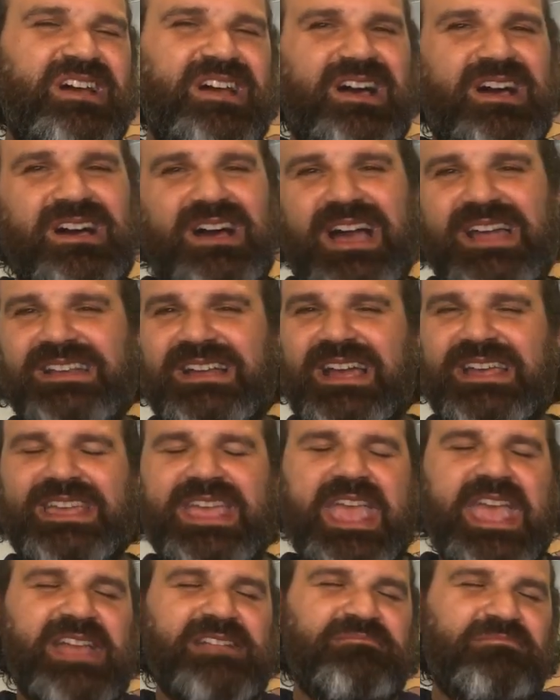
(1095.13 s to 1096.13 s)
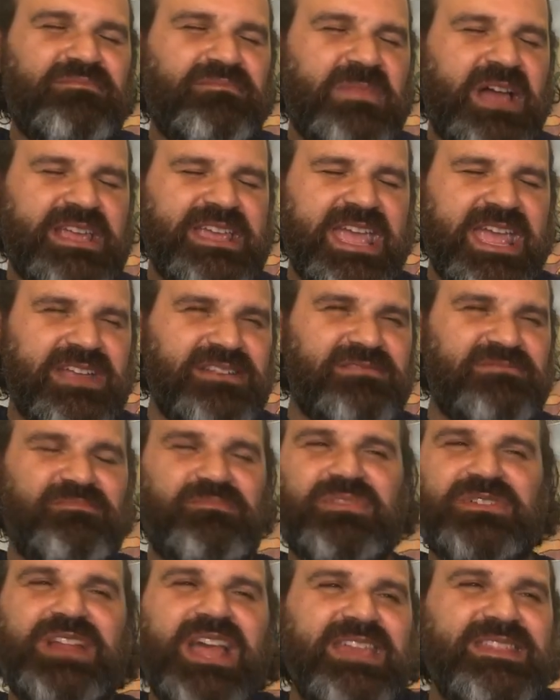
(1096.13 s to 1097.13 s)
I, I can't I can't
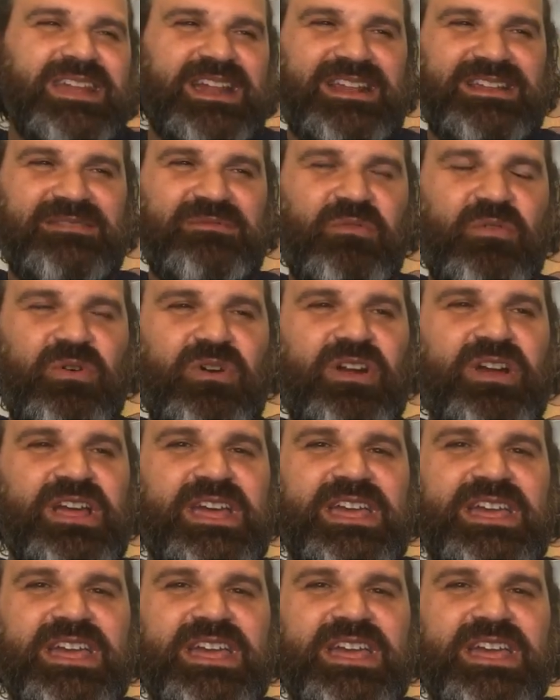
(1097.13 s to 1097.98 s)
play that anymore.